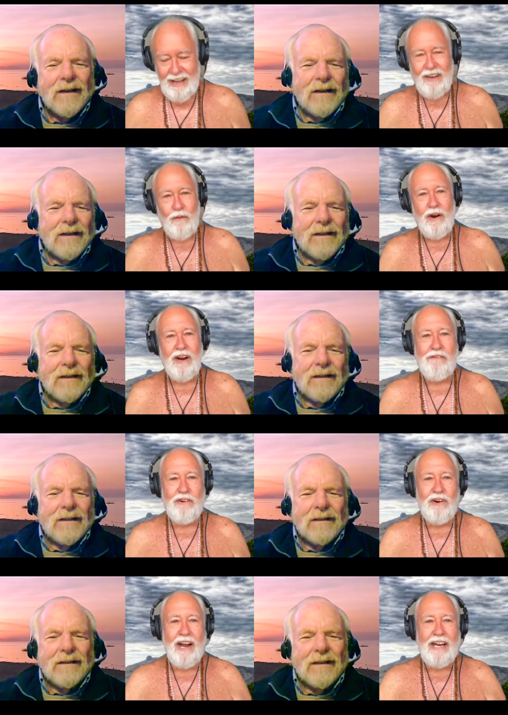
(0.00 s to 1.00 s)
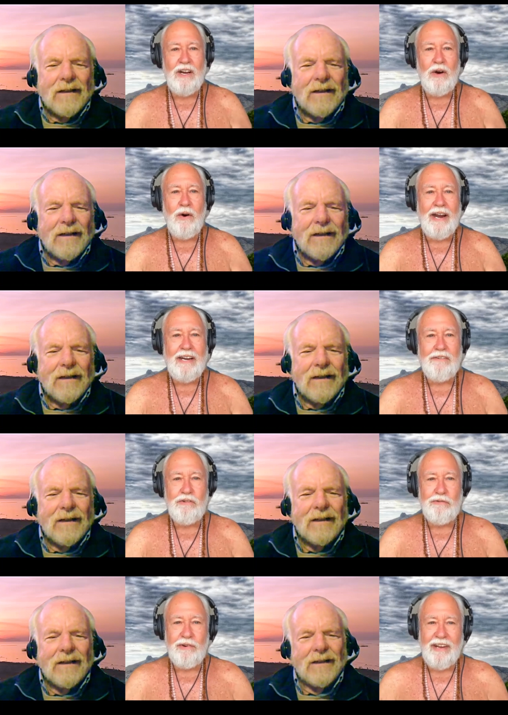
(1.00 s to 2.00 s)
Speaker 1: Wherever I go, I never
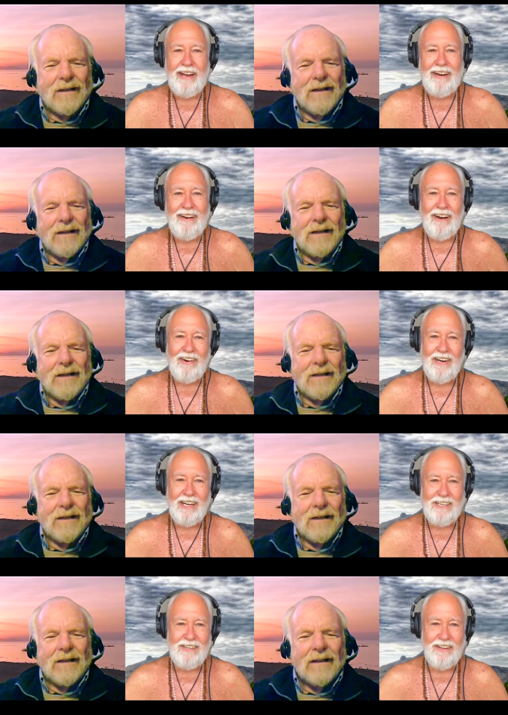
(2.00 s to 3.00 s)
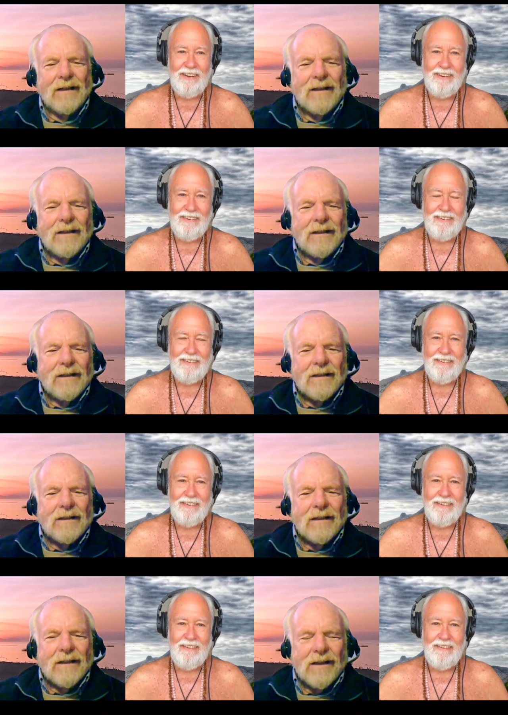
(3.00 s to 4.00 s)
forget Arunachala.
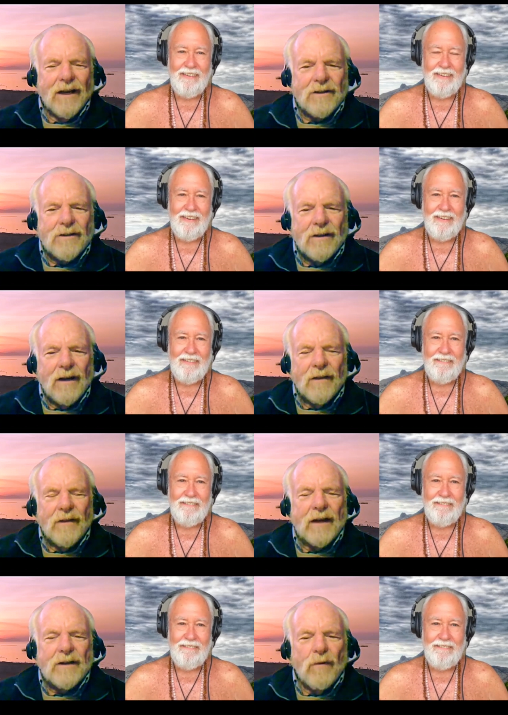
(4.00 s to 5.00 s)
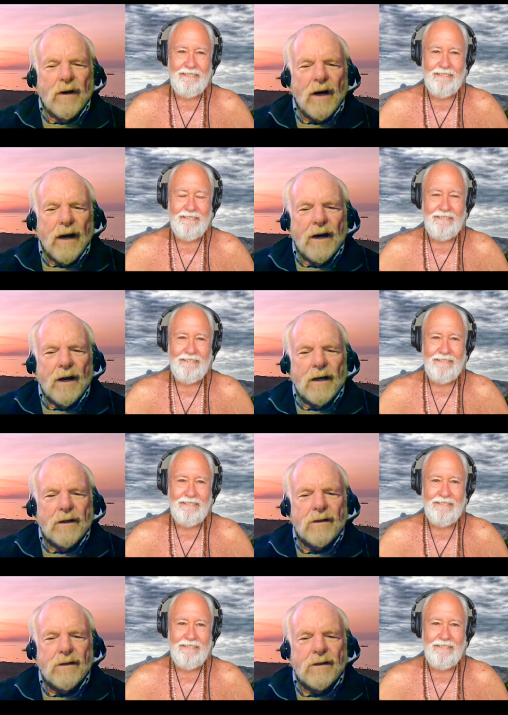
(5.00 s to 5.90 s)
Speaker 2: Yes that's what let us